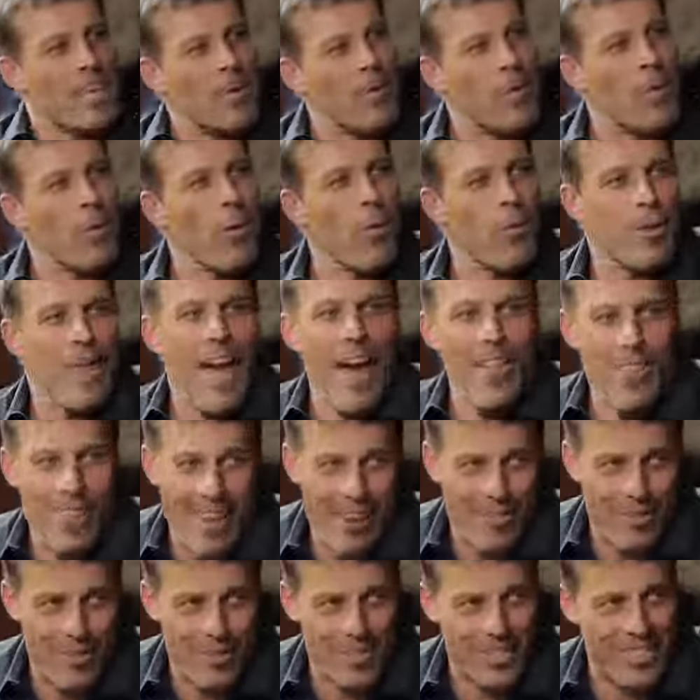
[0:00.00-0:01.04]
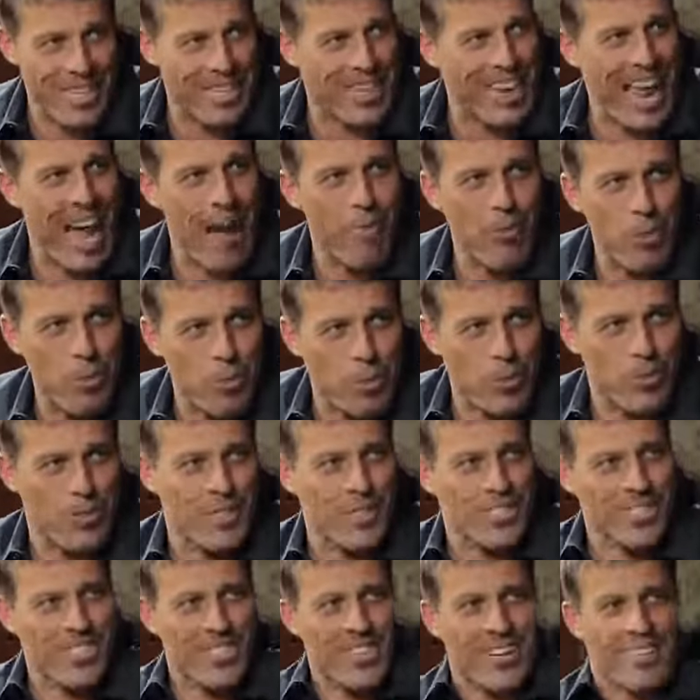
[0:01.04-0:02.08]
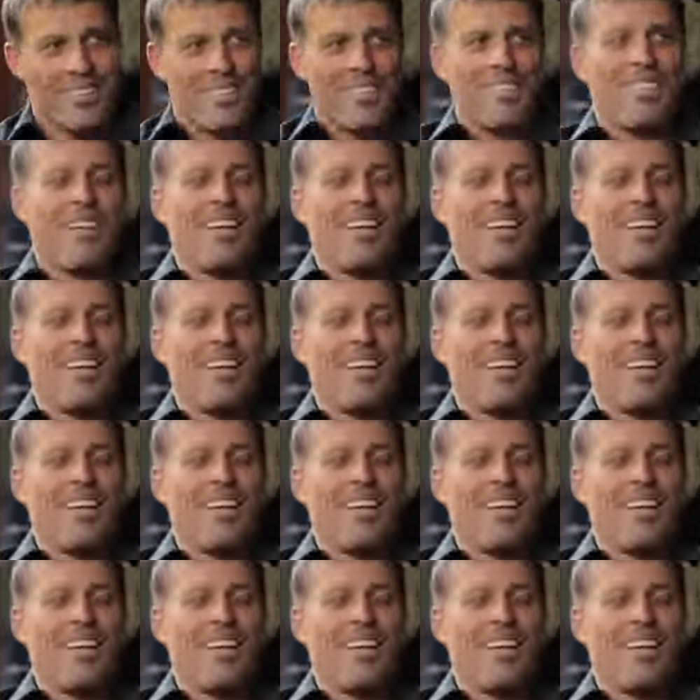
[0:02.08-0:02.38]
I said, give me one without leverage that an average person could do.